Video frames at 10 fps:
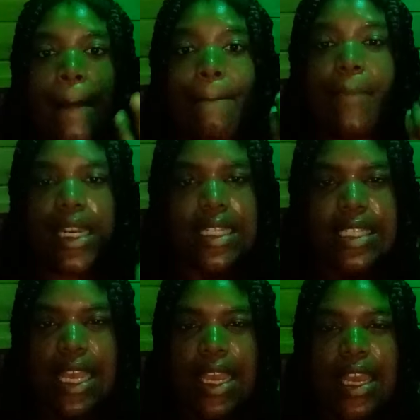
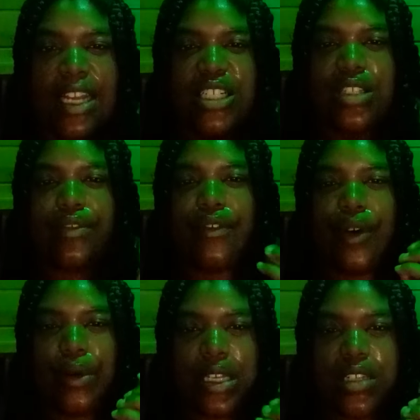meditate and just
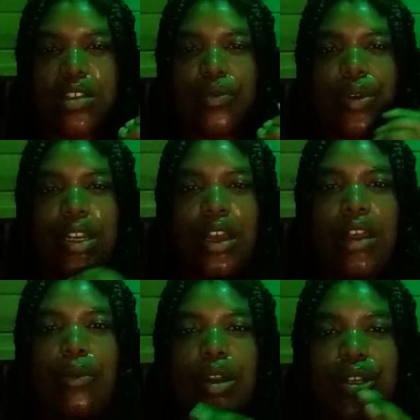focus on what
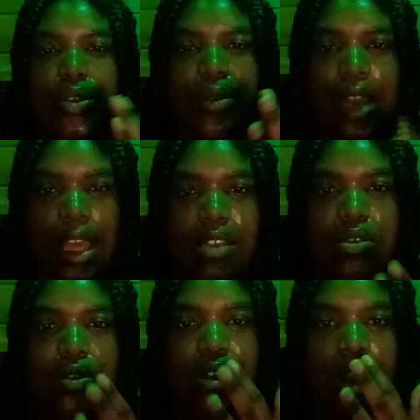I want to do
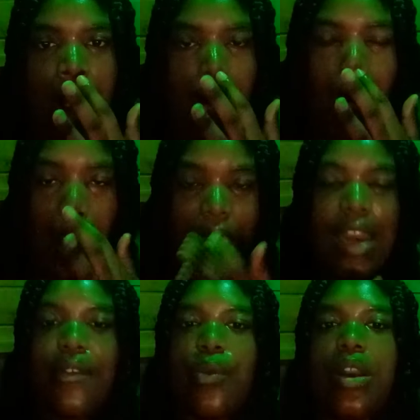next, or not
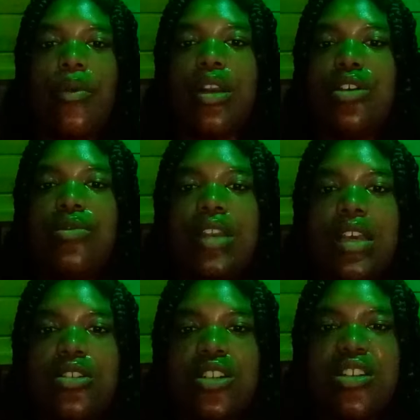even what I want to do
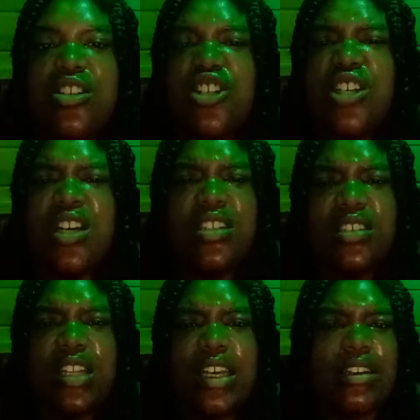next, just
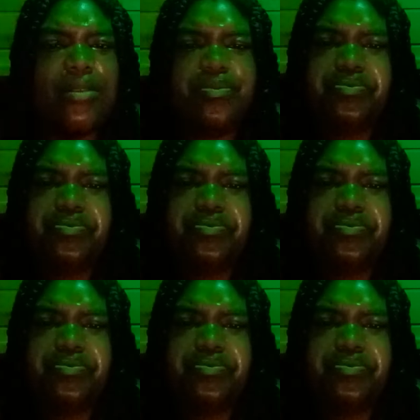chill. Like,